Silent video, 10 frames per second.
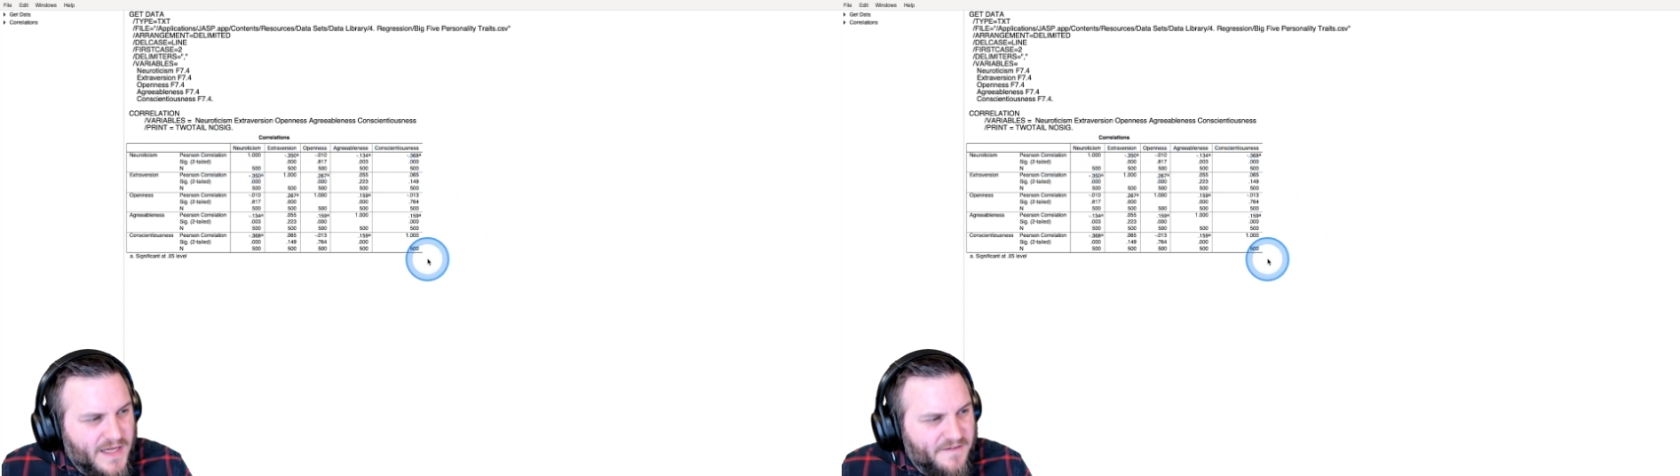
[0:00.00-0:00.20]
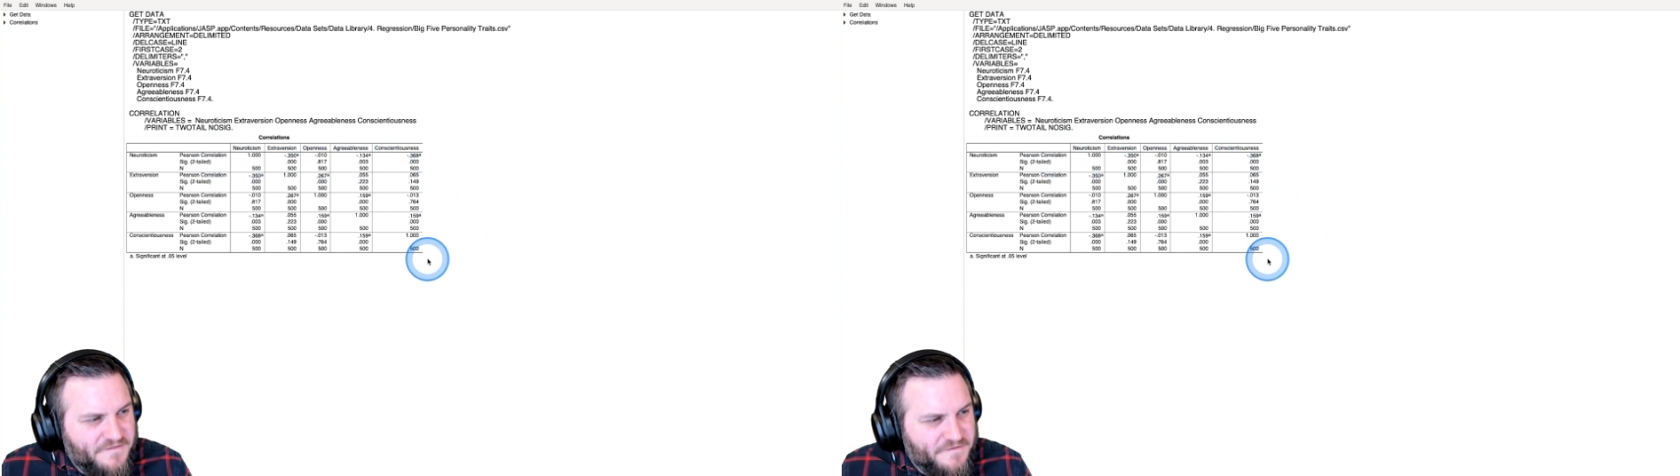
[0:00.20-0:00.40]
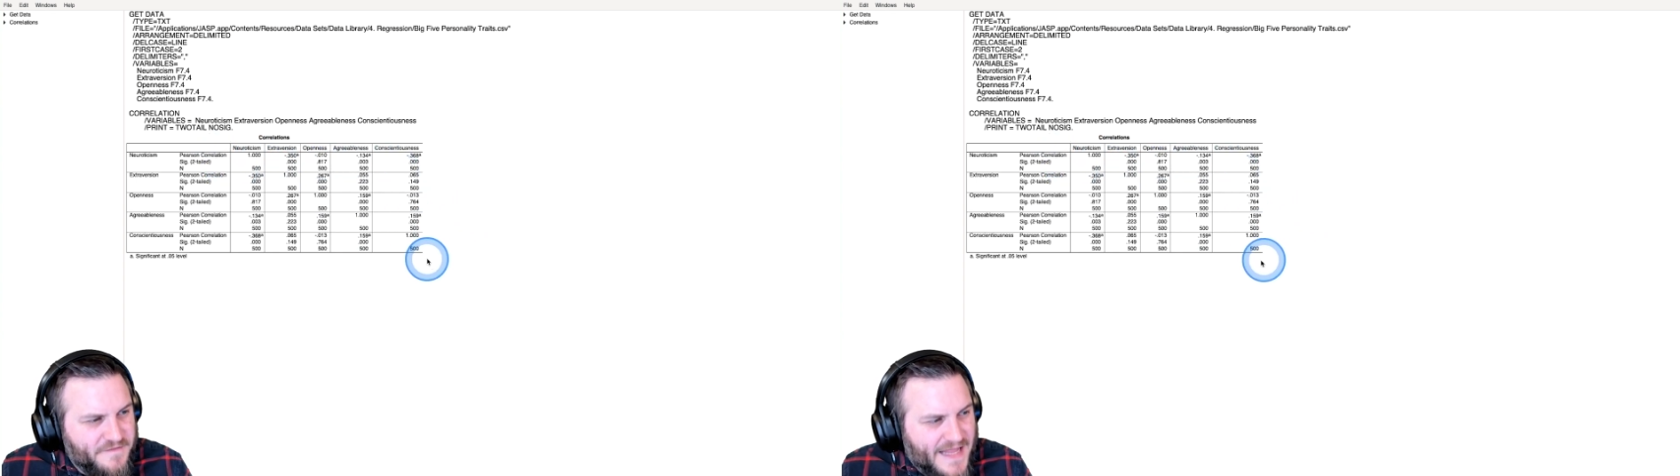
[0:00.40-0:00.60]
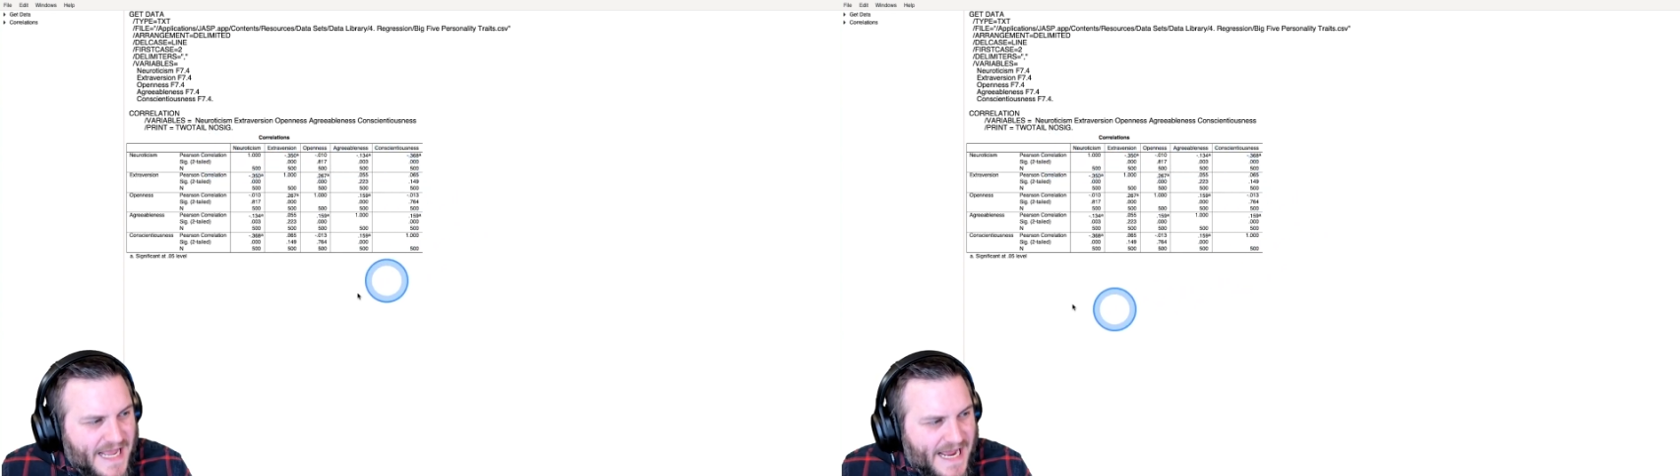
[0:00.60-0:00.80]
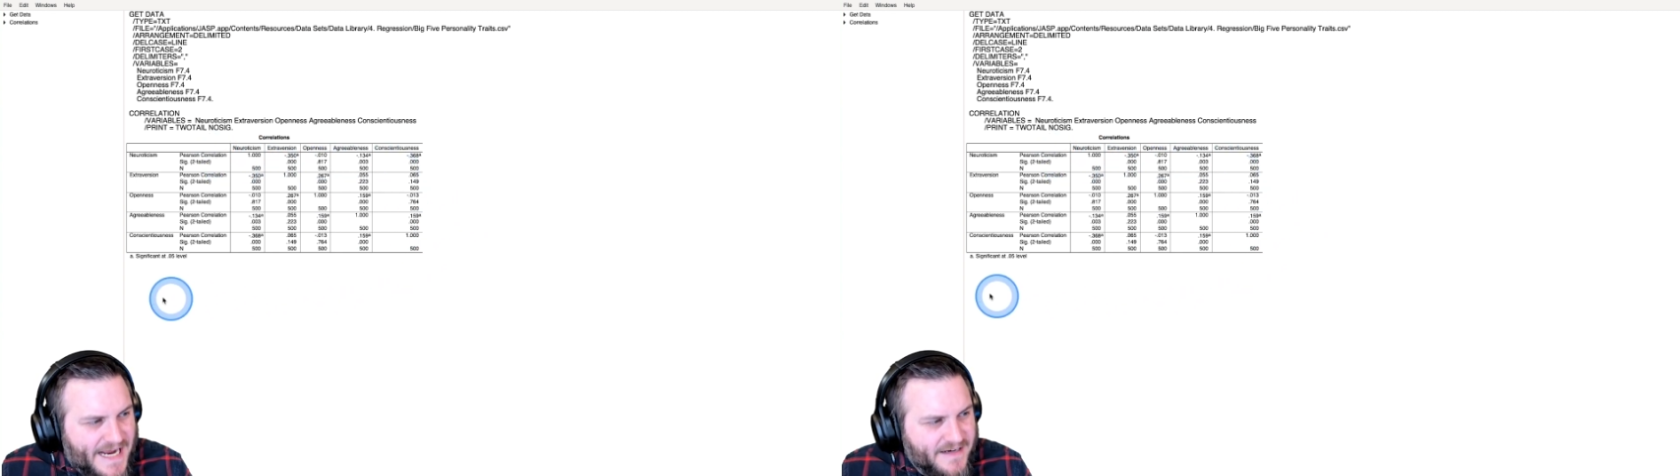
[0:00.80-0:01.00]
get
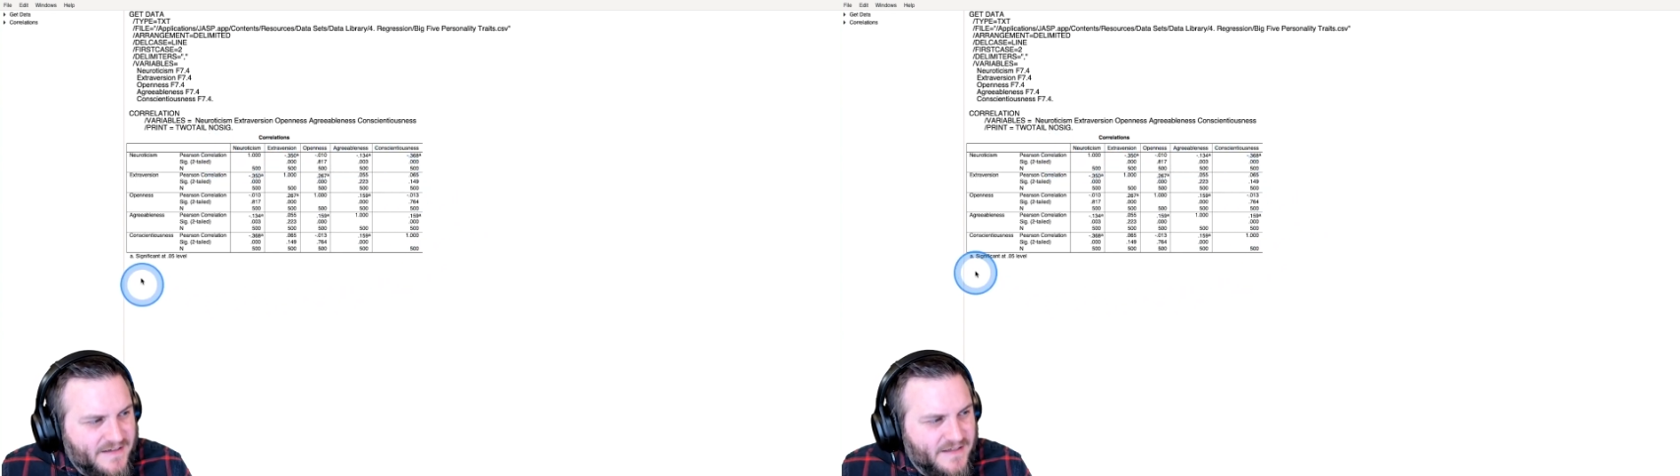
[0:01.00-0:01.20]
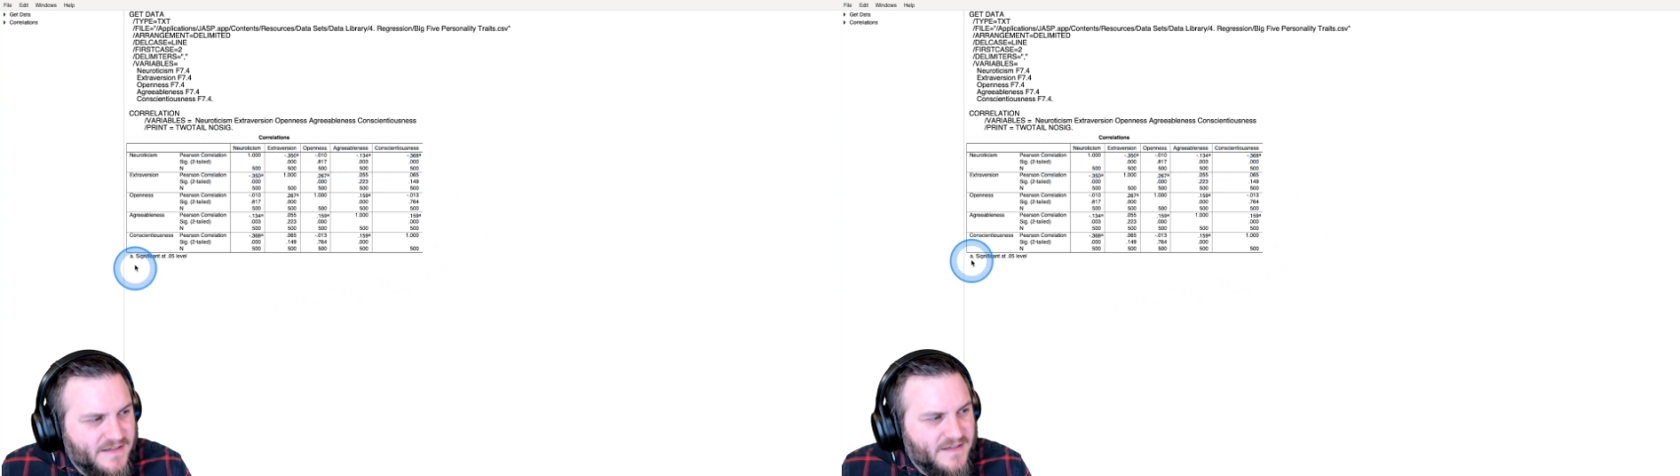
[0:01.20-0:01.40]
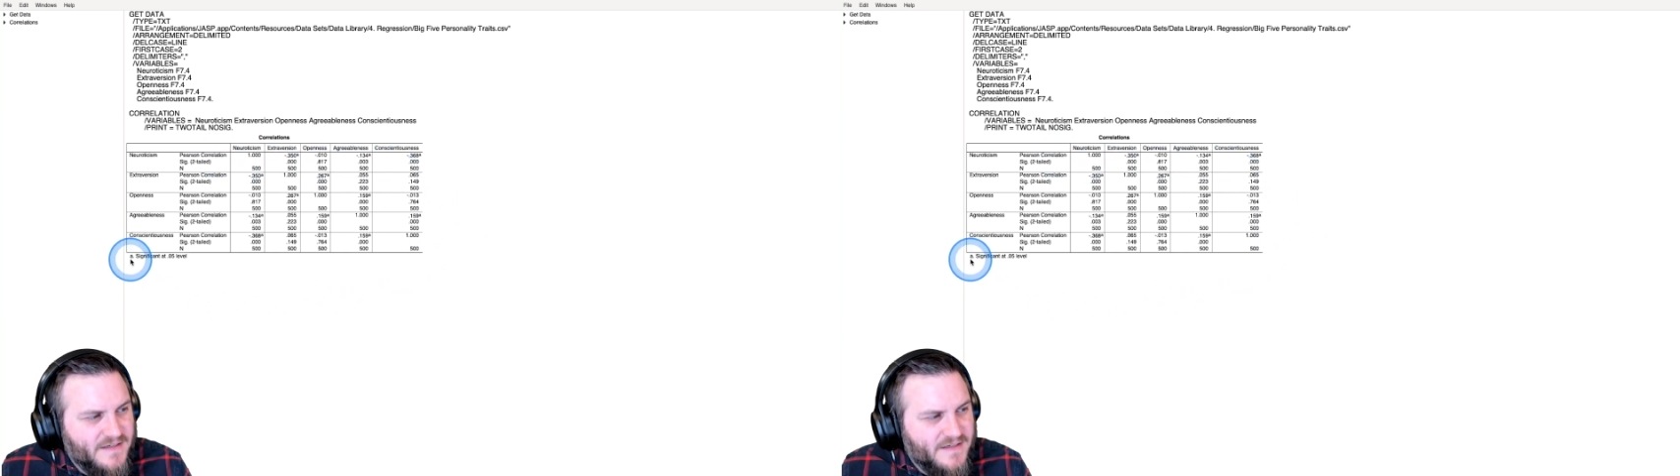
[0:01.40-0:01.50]
flagged